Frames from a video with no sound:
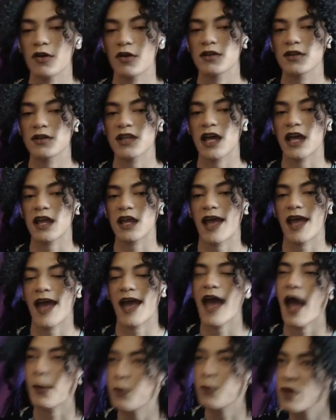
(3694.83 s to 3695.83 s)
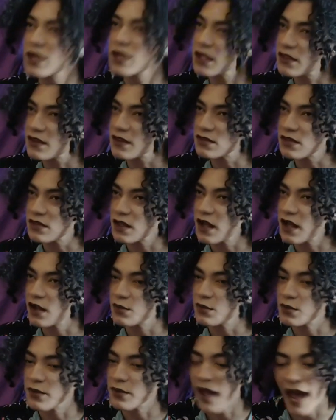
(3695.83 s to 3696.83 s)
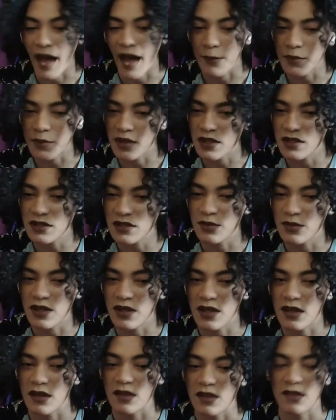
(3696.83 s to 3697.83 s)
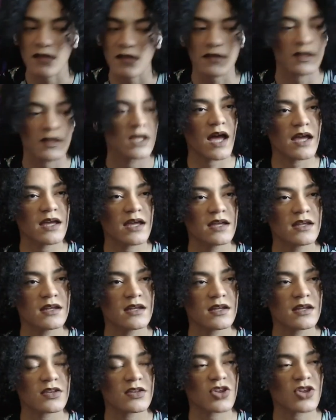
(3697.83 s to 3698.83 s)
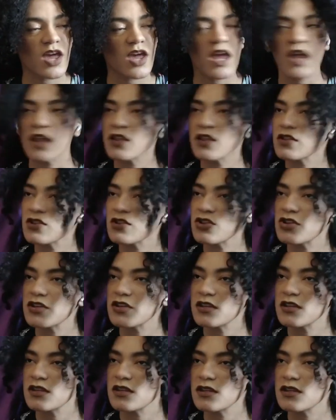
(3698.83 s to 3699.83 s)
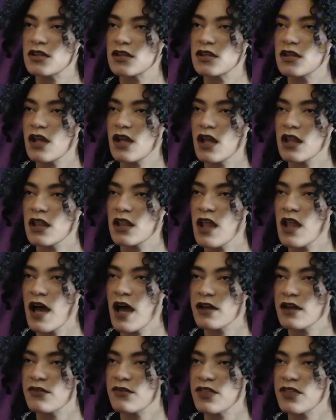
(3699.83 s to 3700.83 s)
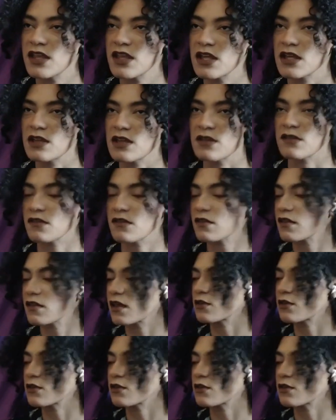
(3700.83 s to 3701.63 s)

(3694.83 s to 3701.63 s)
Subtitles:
like happy that album happened, because it changed a lot of things. Like